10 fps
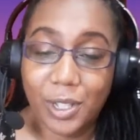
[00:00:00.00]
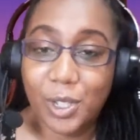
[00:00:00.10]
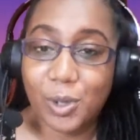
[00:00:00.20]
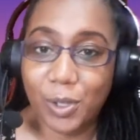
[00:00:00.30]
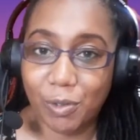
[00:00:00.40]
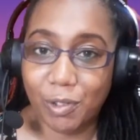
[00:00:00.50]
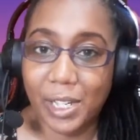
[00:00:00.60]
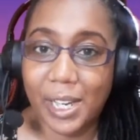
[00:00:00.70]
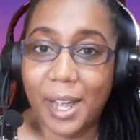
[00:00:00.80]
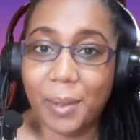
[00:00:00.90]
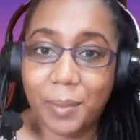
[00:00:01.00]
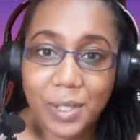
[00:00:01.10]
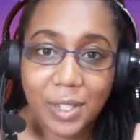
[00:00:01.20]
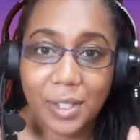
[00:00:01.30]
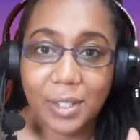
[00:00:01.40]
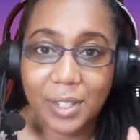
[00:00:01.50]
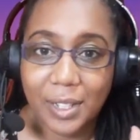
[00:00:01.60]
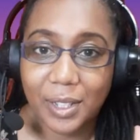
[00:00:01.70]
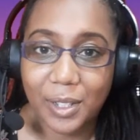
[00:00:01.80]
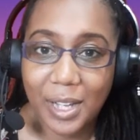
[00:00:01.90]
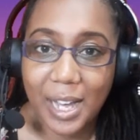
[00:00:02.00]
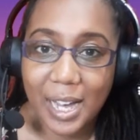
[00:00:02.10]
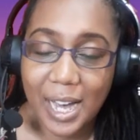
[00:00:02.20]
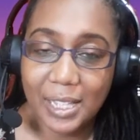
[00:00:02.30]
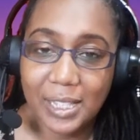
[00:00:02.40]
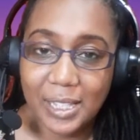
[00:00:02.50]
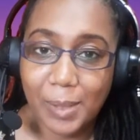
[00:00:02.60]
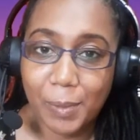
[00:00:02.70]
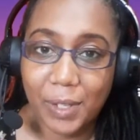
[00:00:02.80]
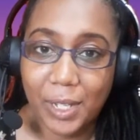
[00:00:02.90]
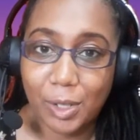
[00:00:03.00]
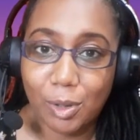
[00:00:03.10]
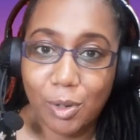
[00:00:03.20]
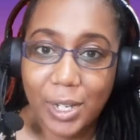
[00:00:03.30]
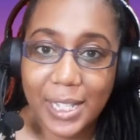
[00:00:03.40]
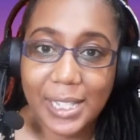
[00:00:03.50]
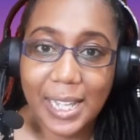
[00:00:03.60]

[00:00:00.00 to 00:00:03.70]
So it really helps to cancel some of that noise,